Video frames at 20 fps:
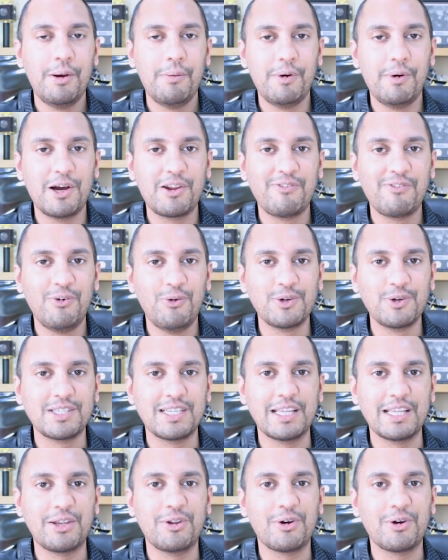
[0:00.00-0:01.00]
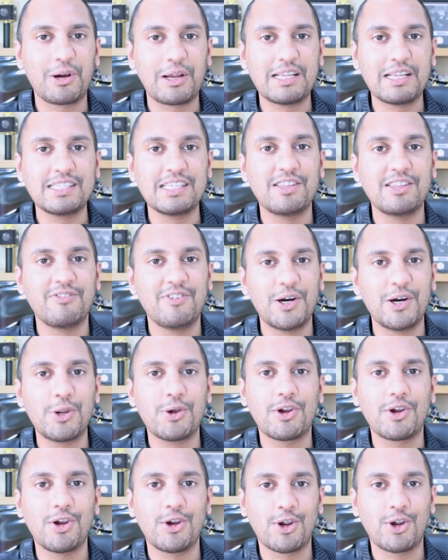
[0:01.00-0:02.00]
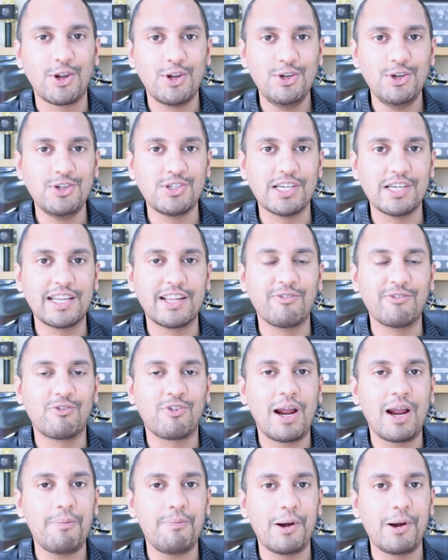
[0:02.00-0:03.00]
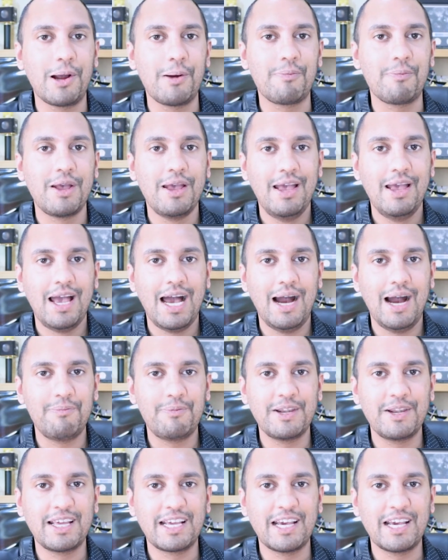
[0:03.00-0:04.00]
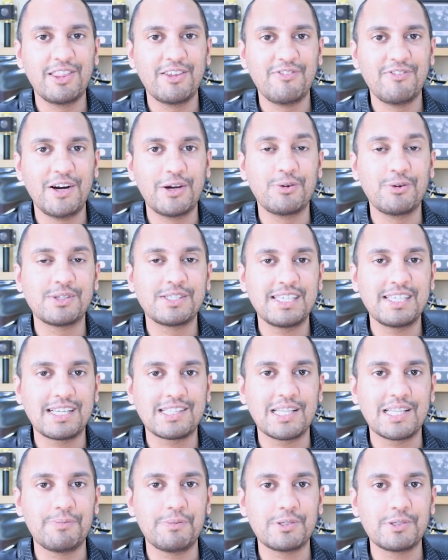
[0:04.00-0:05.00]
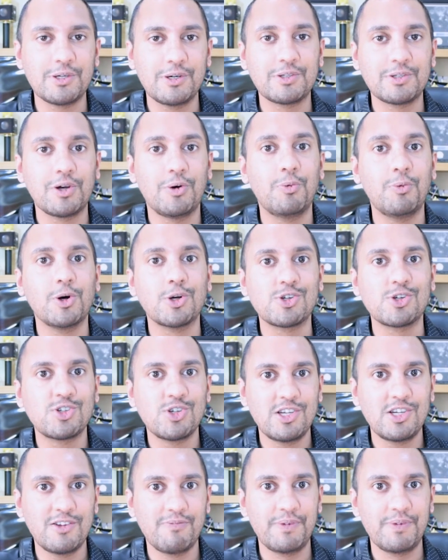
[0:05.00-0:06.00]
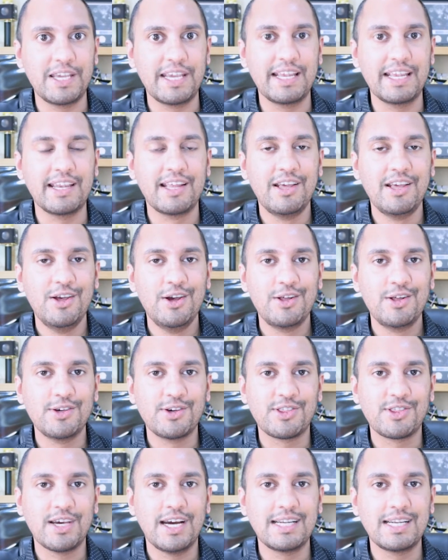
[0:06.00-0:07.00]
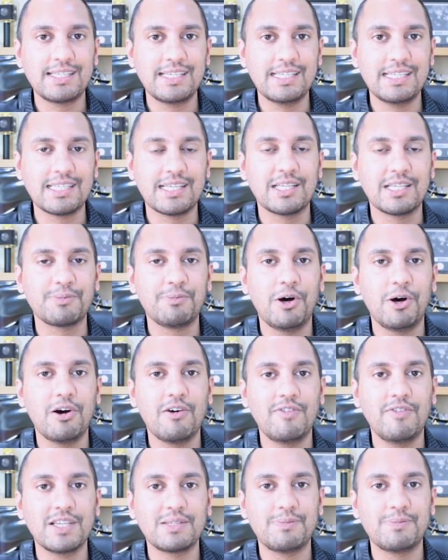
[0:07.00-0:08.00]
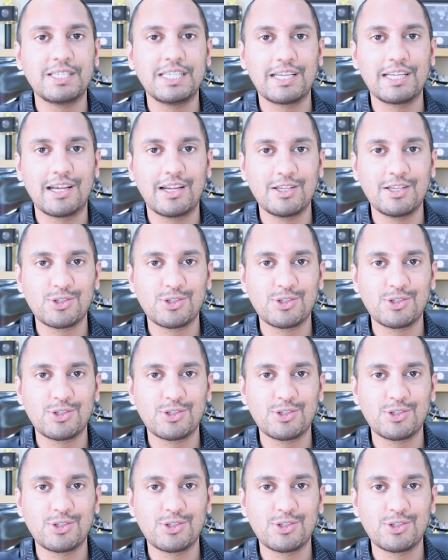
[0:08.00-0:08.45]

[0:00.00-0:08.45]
but unfortunately you're not going to see the final conclusion and wrap up happening in the final 6 episodes of what should have been the third season as part of this particular